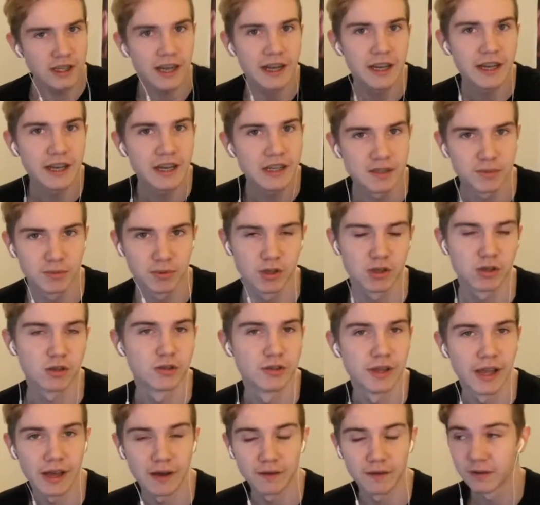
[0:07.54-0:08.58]
thing I need is a plural
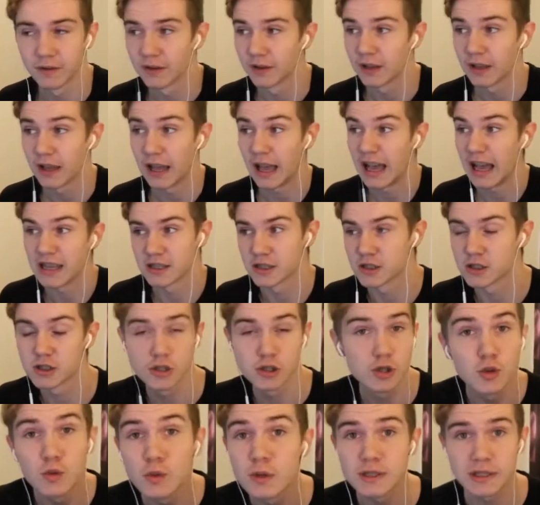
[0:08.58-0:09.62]
noun. As
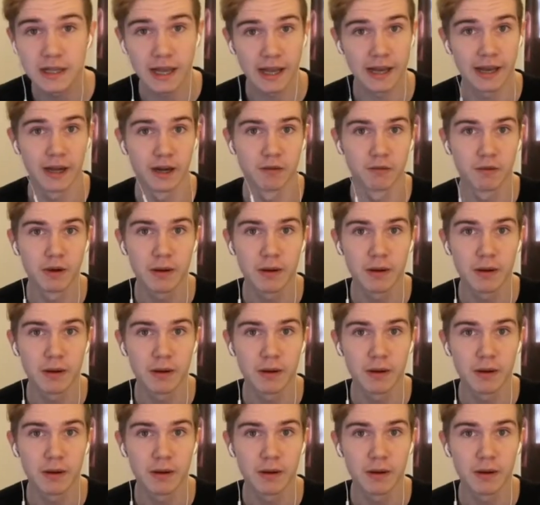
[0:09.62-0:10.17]
soon as I hear